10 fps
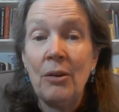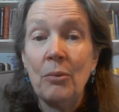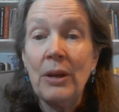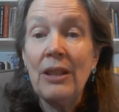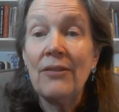
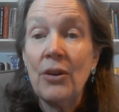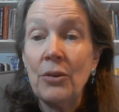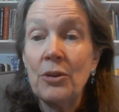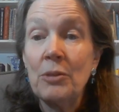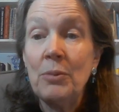We, the
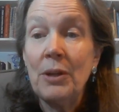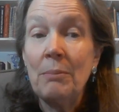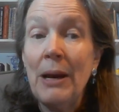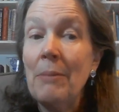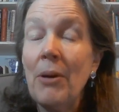voters, put a
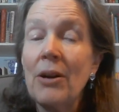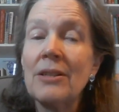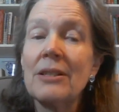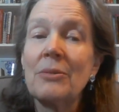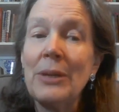
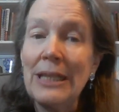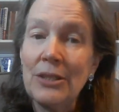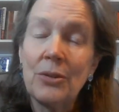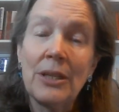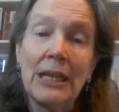bipartisan
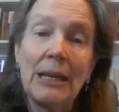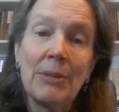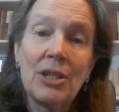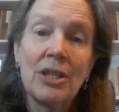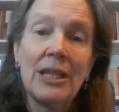redistricting
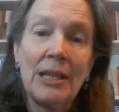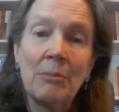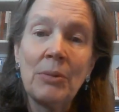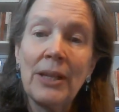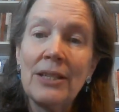commission in
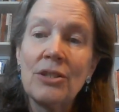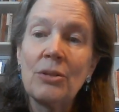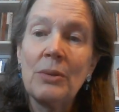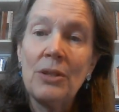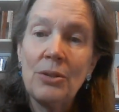place to
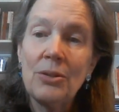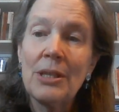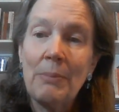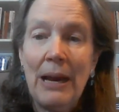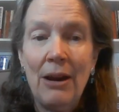reduce
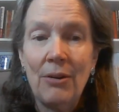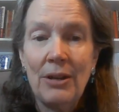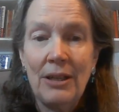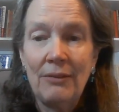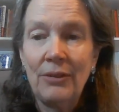the power
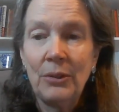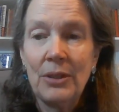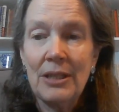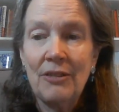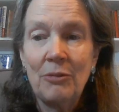and
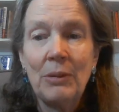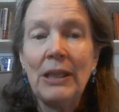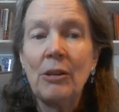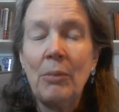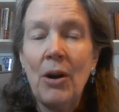influence of
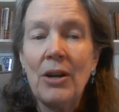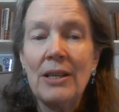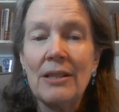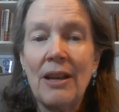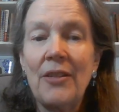political
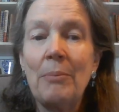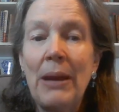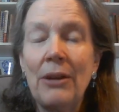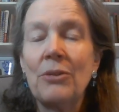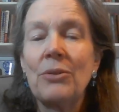parties on the
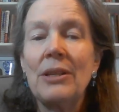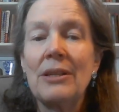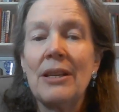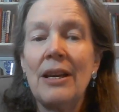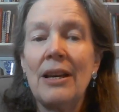
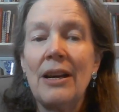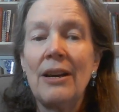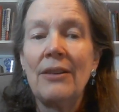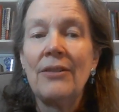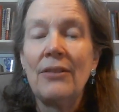boundaries
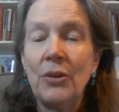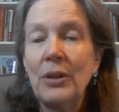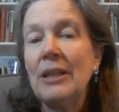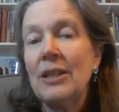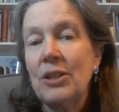of
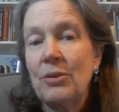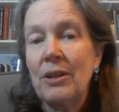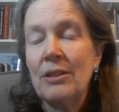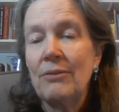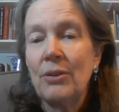voting
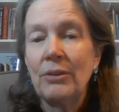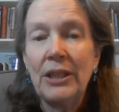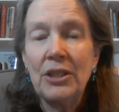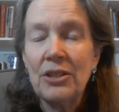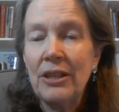districts for
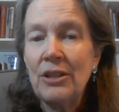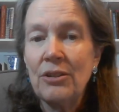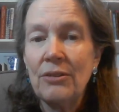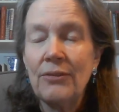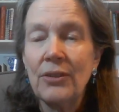
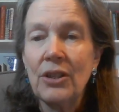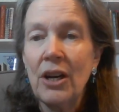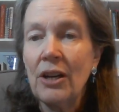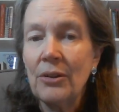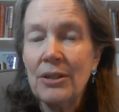legislature, for
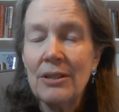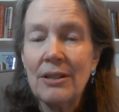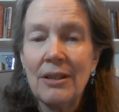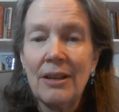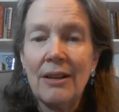Congress,
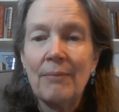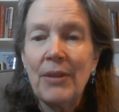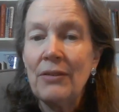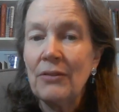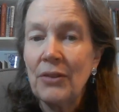
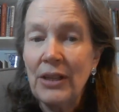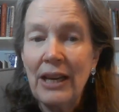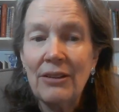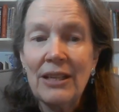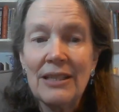even for
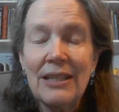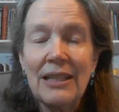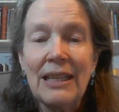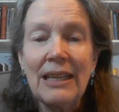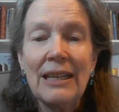county and
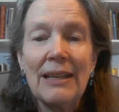city.